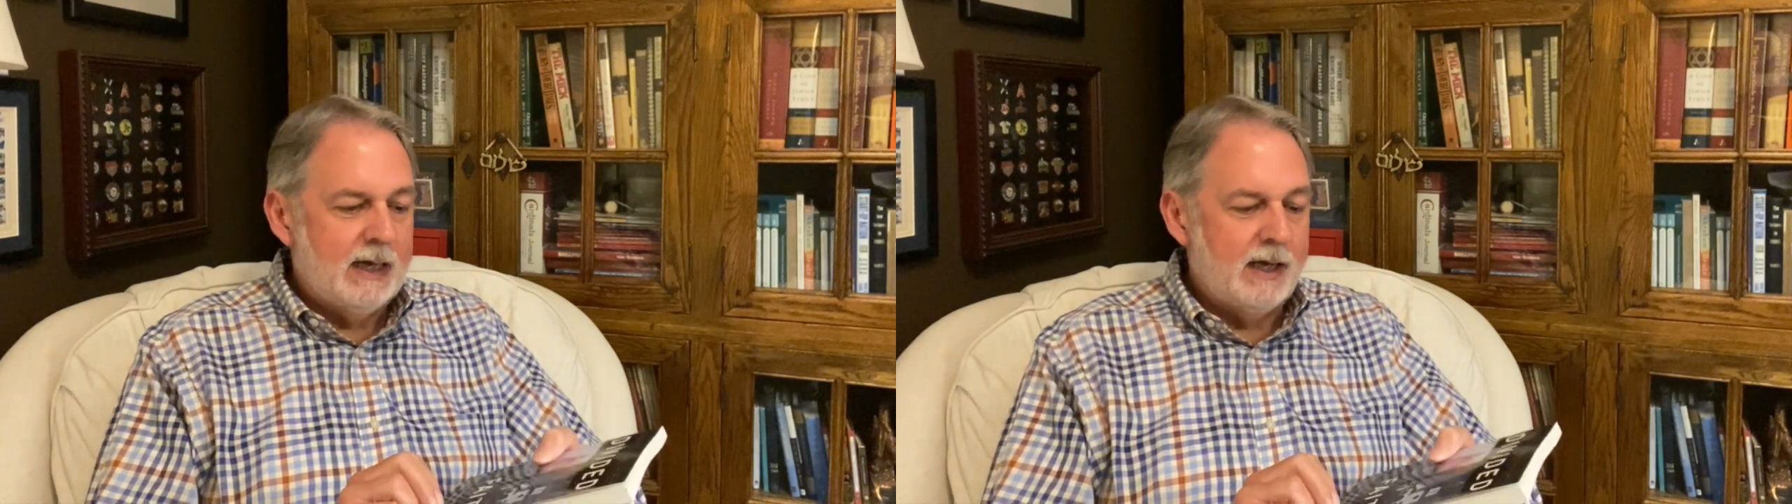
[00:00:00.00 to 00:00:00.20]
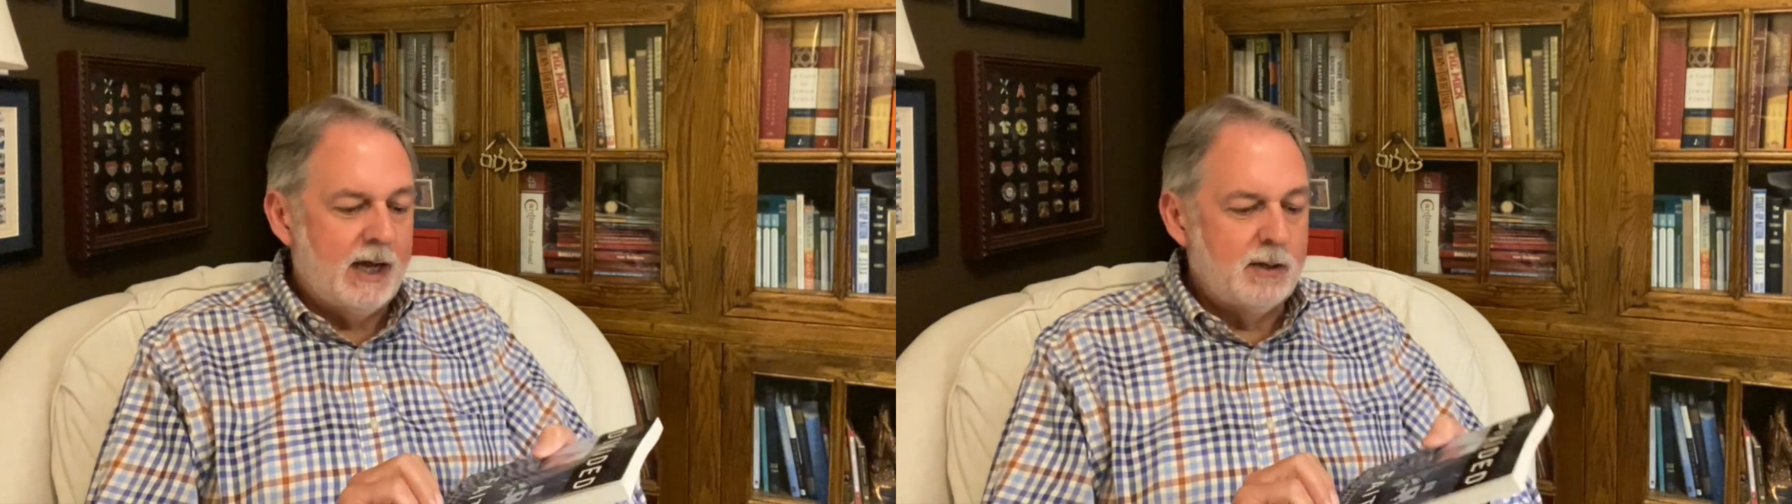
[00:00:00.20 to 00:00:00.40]

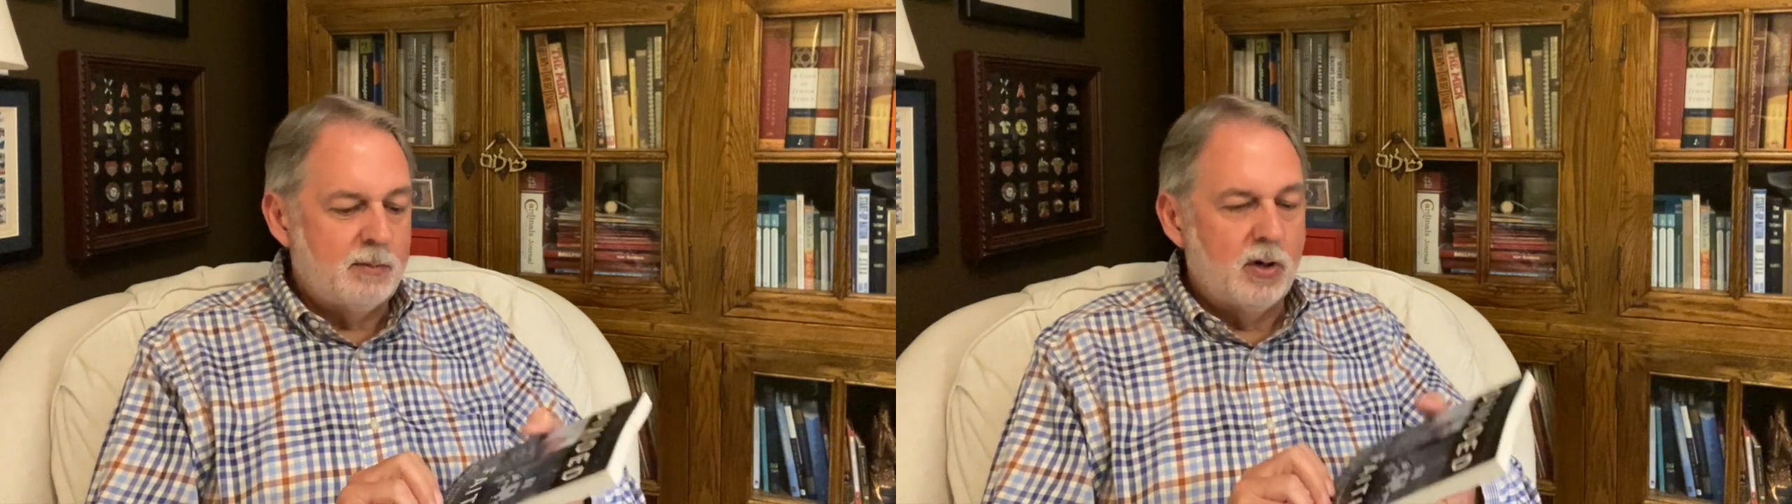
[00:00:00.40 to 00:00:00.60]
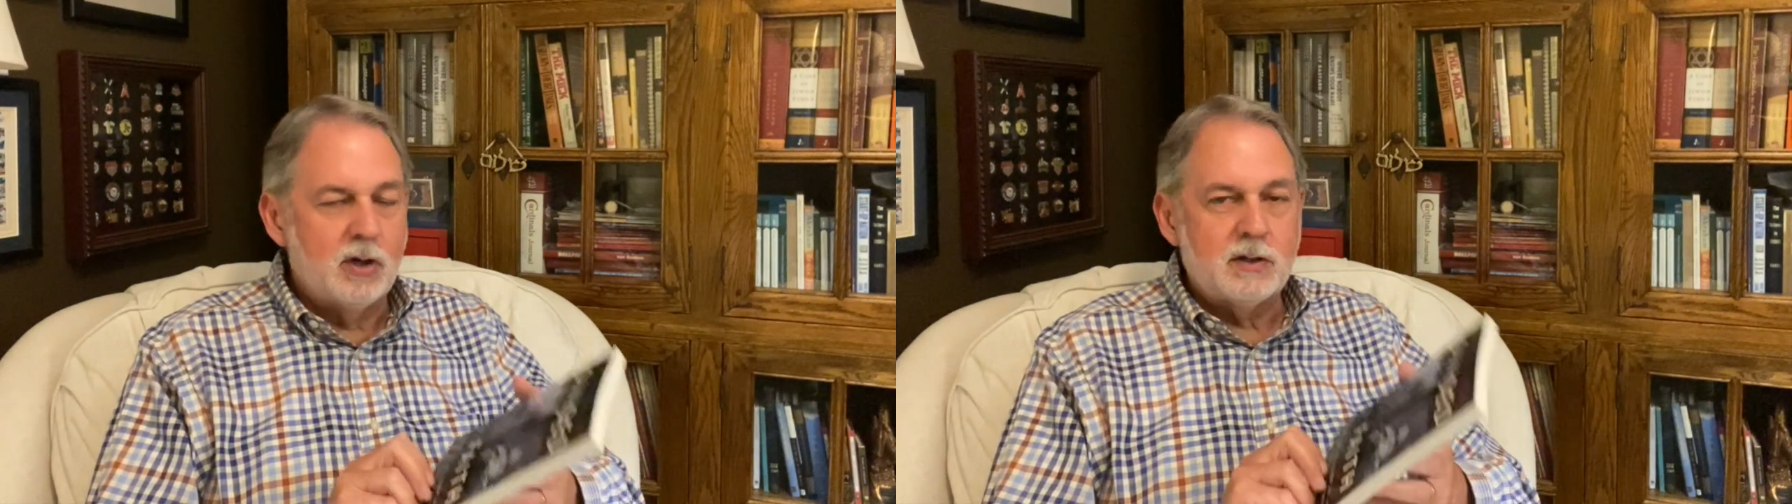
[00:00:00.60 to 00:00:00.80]
Another
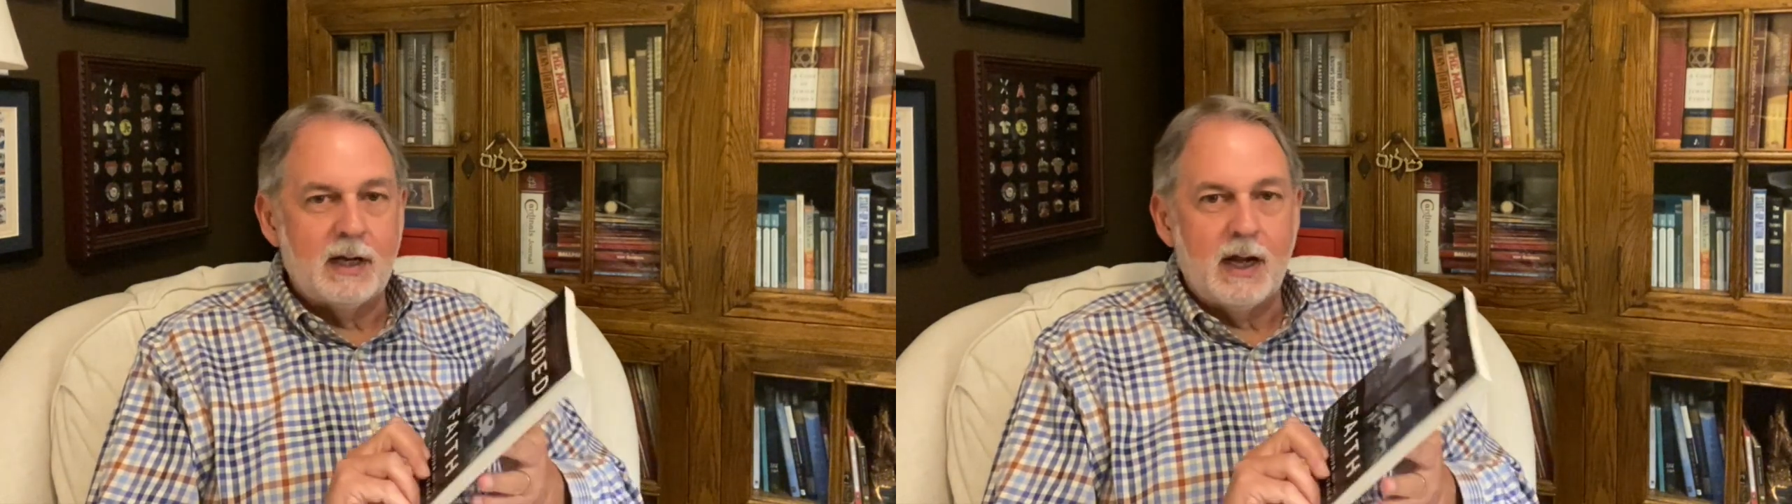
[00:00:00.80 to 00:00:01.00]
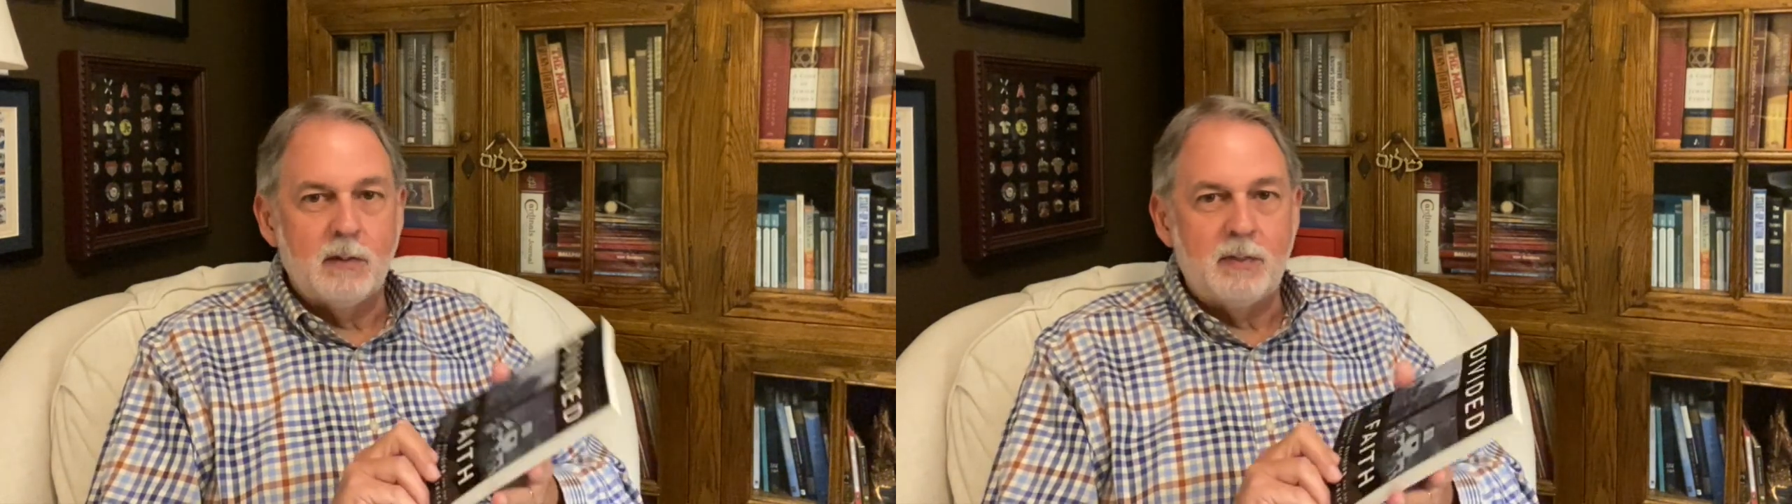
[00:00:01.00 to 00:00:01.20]
book
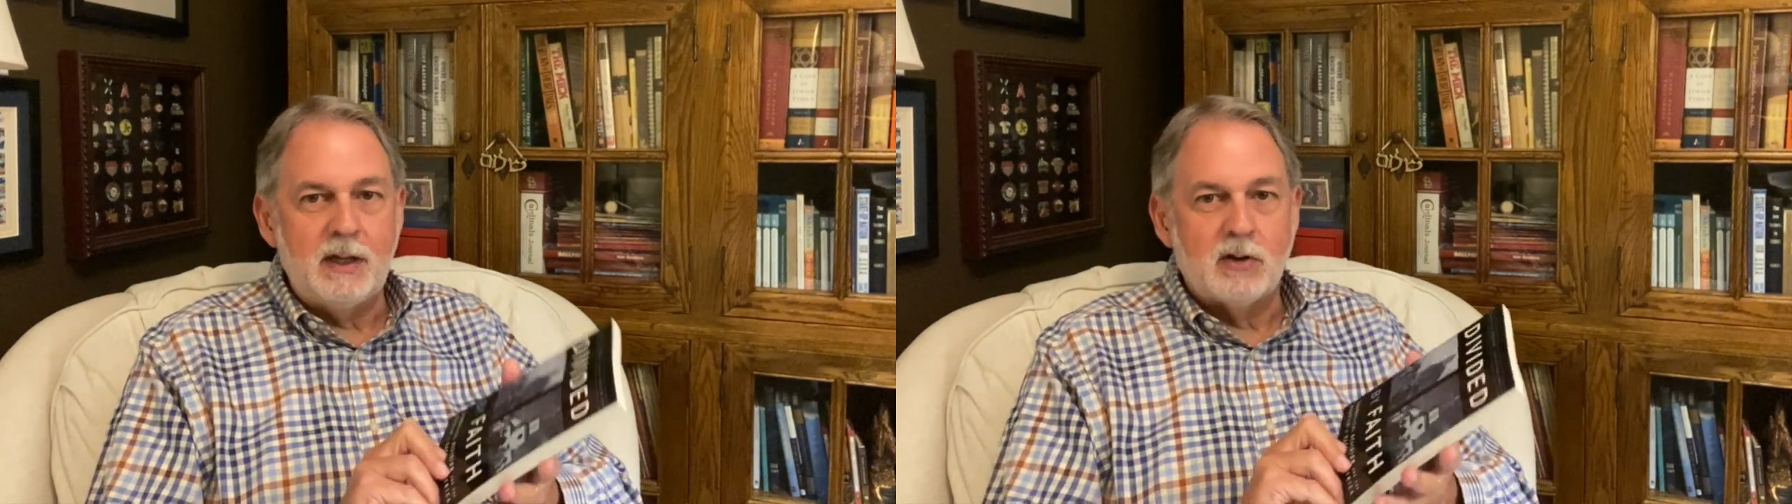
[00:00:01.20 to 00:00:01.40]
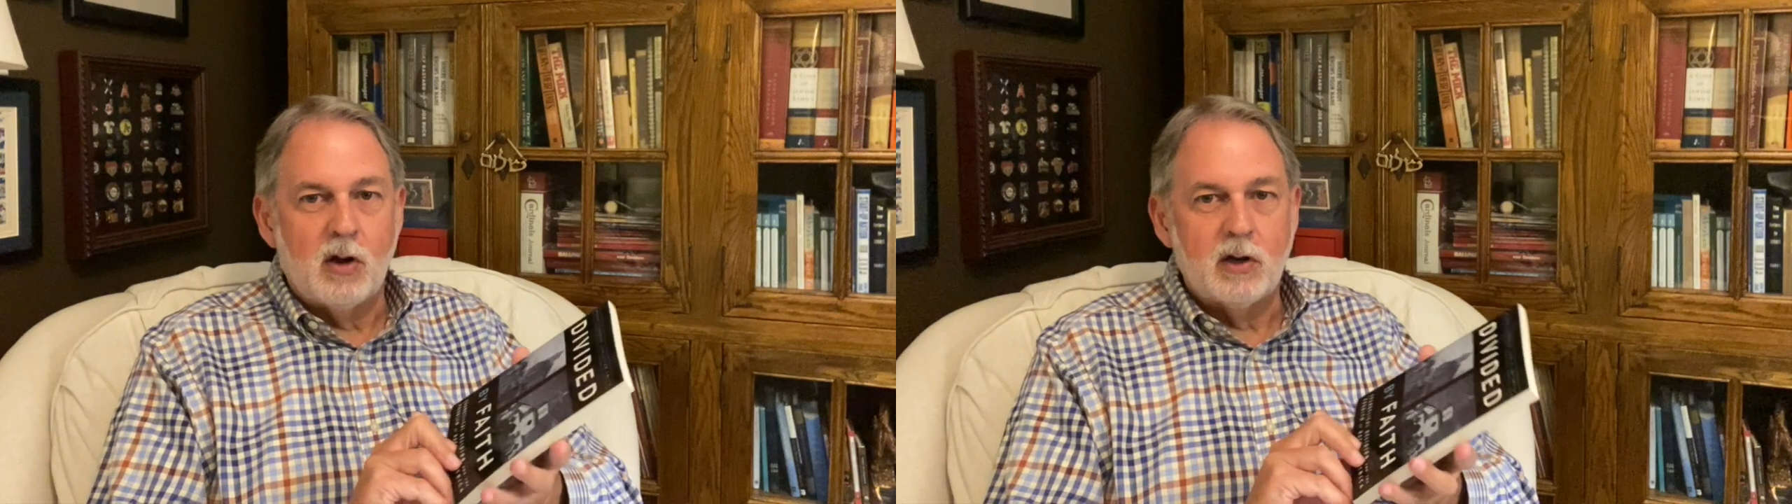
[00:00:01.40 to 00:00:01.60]
that I'll
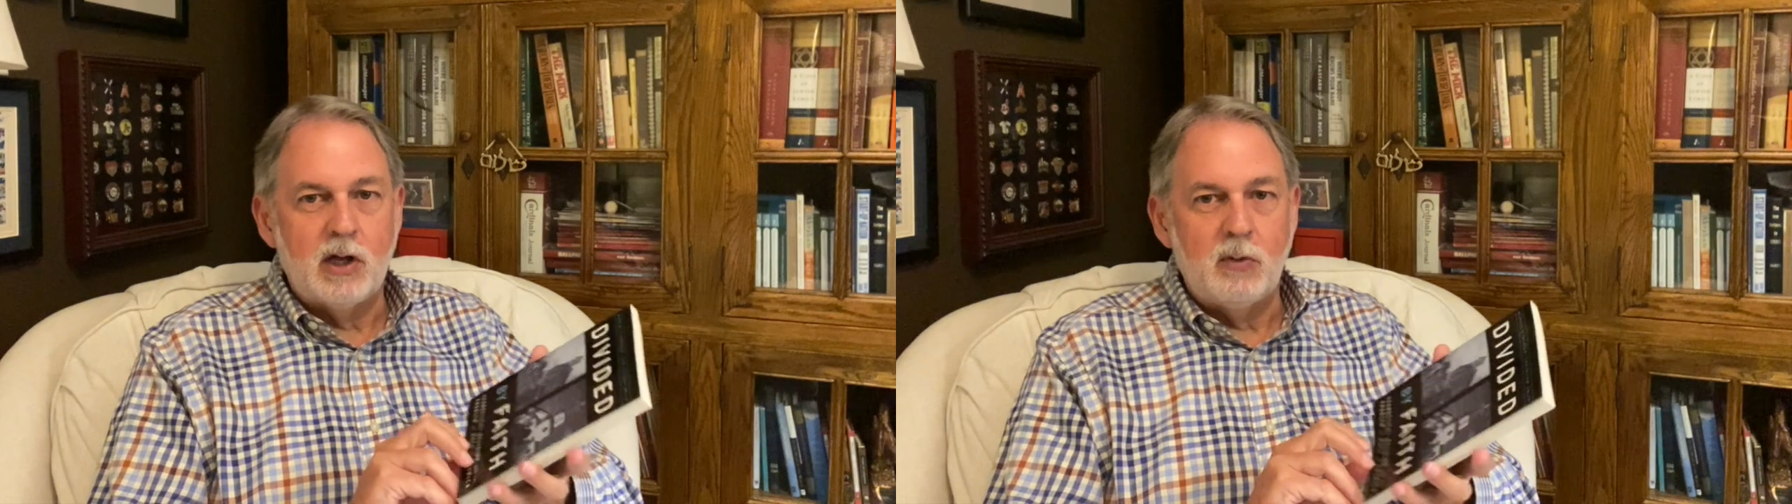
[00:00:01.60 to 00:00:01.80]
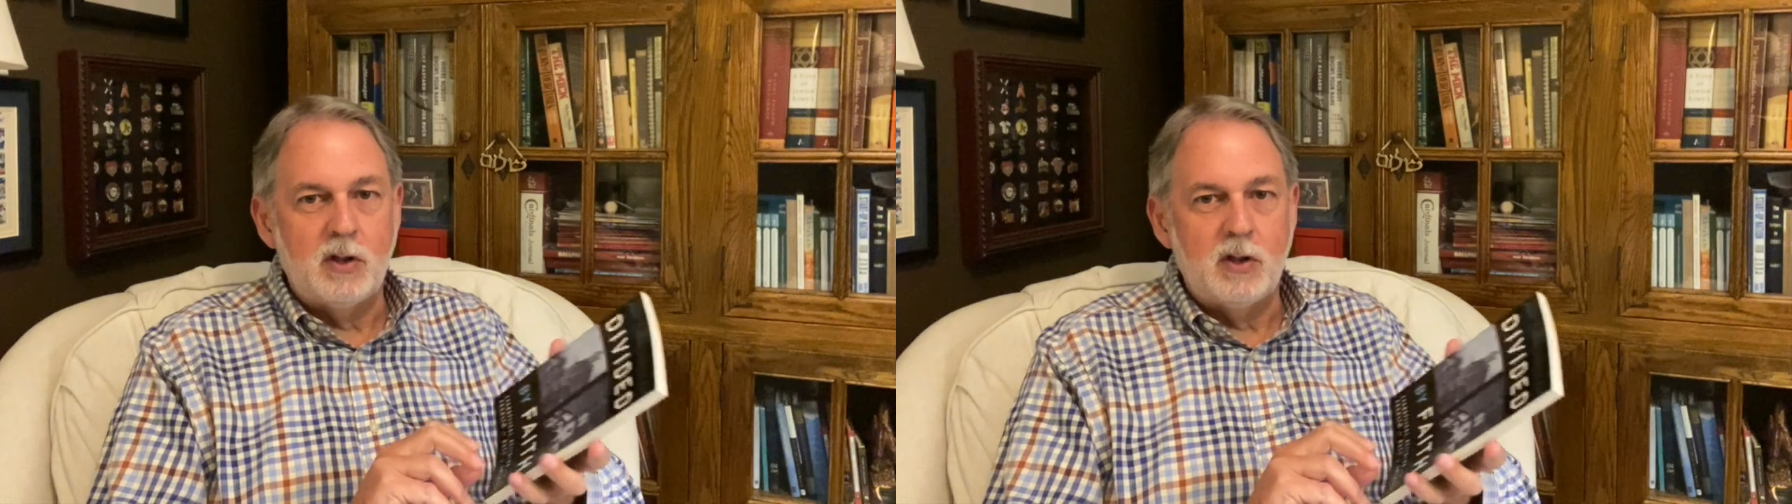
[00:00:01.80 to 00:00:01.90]
be talking